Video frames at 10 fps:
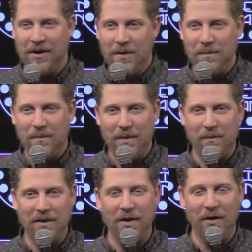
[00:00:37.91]

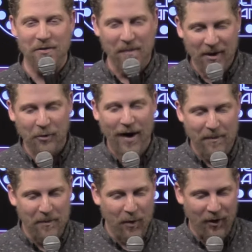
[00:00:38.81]
But no, it's Michael
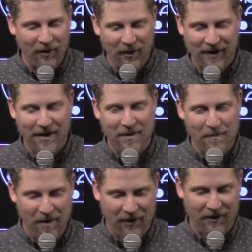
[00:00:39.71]

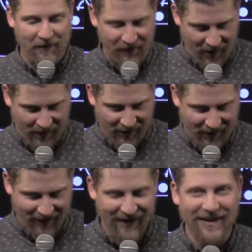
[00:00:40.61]
Rappaport-looking
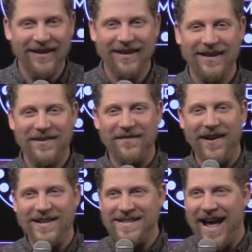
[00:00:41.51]
motherfucker.
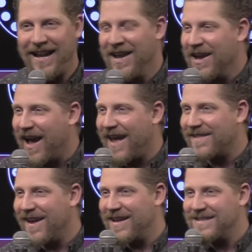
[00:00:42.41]
Very sad.
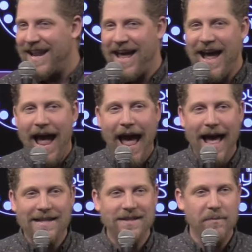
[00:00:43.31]
Guys, today I
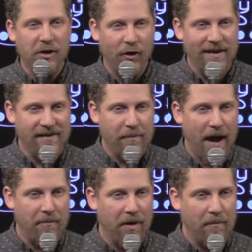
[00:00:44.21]
had something crazy
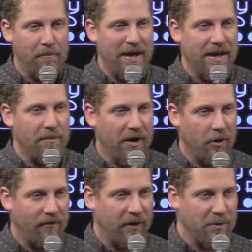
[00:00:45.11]
pop up. Me and my
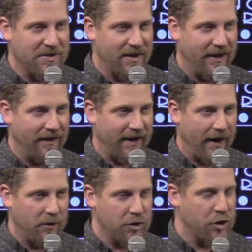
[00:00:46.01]
girlfriend were sitting on the
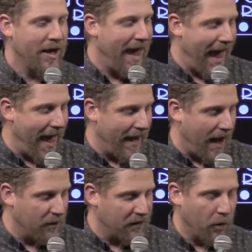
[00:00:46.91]
couch, and
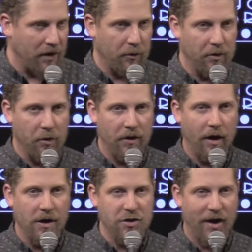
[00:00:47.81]
I was going through an old
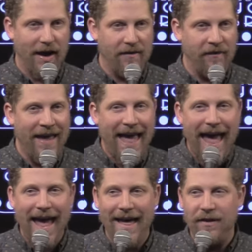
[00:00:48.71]
hard drive,
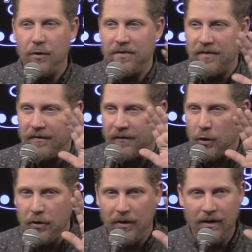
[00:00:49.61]
and there was a
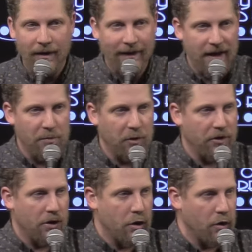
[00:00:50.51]
folder
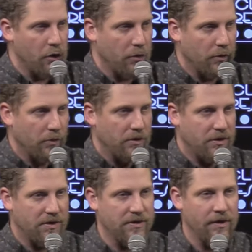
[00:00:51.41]
labeled
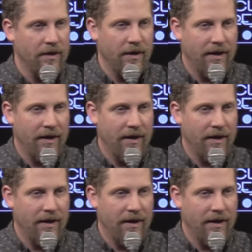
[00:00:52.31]
nudes.